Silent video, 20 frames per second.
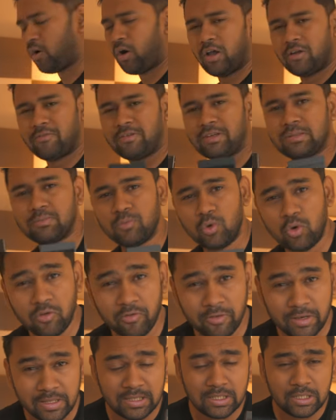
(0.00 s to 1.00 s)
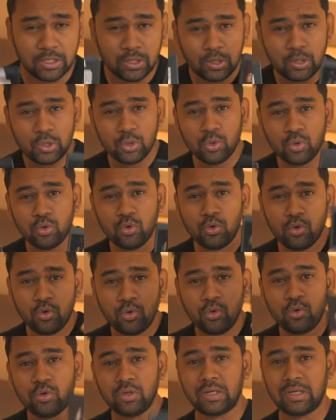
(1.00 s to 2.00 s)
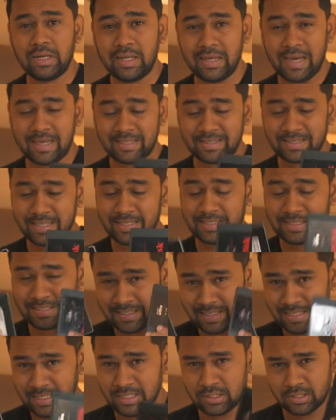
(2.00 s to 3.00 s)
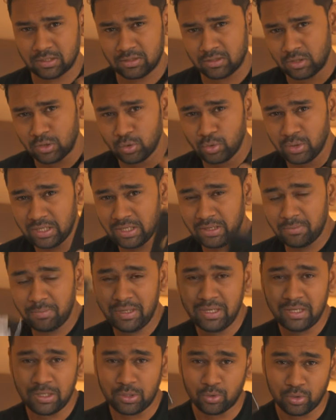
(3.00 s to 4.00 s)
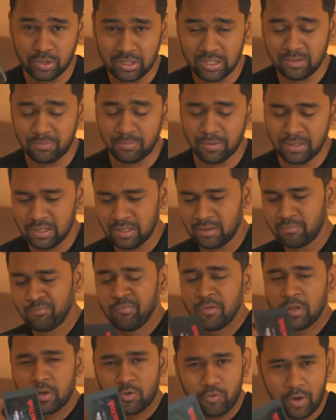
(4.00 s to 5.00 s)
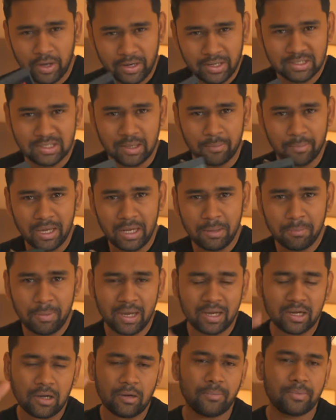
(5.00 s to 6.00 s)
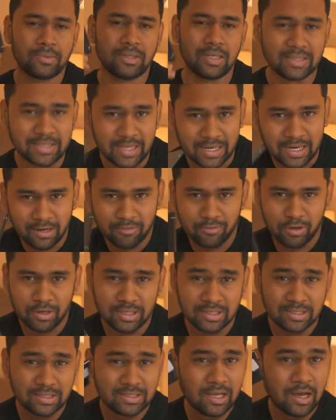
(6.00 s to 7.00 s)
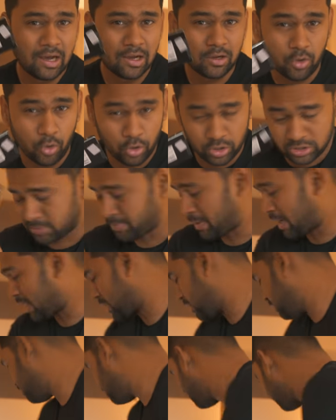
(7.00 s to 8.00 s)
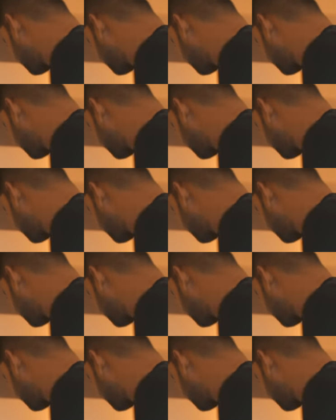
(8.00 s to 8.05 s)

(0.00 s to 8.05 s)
always move with two SSDs, 2TB, 2TB. One is the main backup, the second one is the ghost backup.